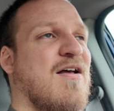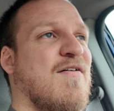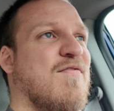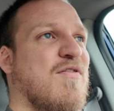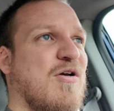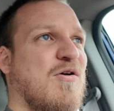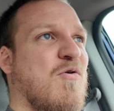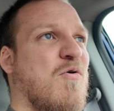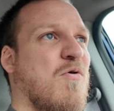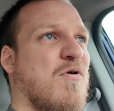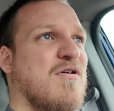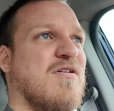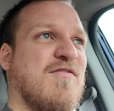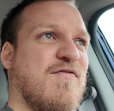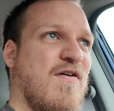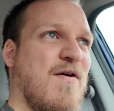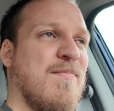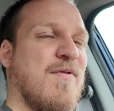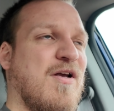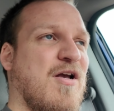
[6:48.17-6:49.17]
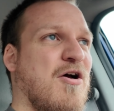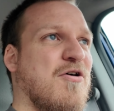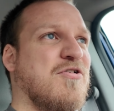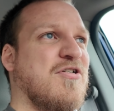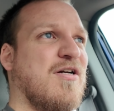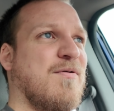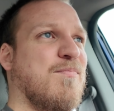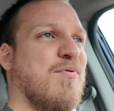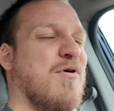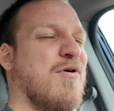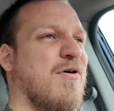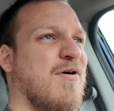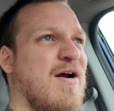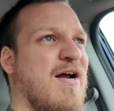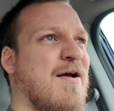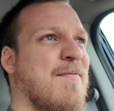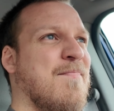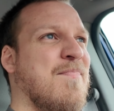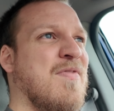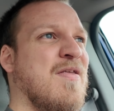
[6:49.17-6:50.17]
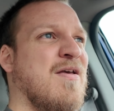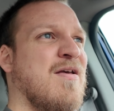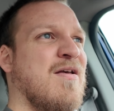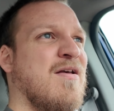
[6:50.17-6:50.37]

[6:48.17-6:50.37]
of the course from the coaching program.